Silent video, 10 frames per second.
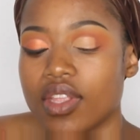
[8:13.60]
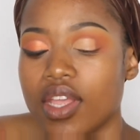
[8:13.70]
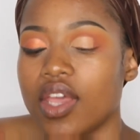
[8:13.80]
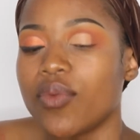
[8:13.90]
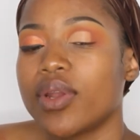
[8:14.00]

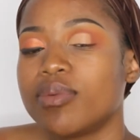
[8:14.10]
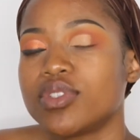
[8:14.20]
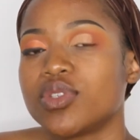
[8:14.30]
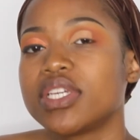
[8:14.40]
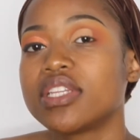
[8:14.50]
And when I'm
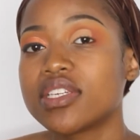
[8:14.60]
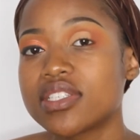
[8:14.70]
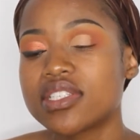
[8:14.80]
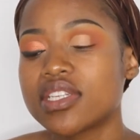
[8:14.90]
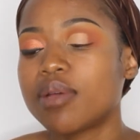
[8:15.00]
doing
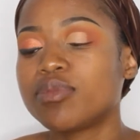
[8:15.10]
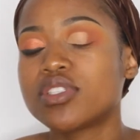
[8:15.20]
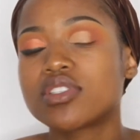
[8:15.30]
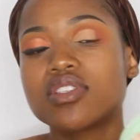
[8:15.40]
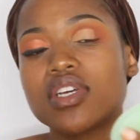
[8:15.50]
this, I'm
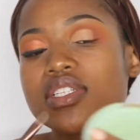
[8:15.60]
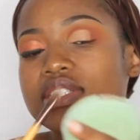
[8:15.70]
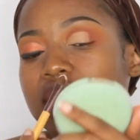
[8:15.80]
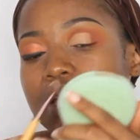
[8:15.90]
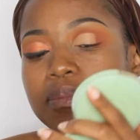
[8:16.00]
just going to
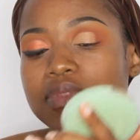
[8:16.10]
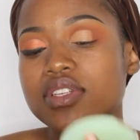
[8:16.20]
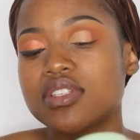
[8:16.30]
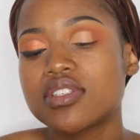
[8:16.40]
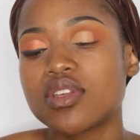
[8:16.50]
dab
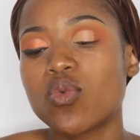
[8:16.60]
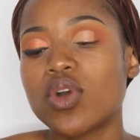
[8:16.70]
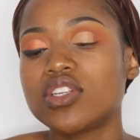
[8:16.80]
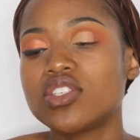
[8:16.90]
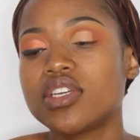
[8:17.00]
this
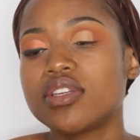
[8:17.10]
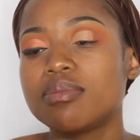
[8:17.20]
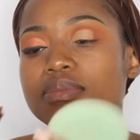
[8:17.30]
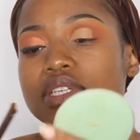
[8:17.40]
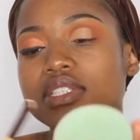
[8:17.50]
white shade in
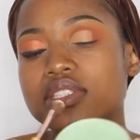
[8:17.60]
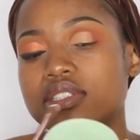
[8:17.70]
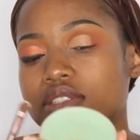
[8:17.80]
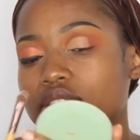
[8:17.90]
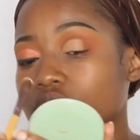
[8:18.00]
place.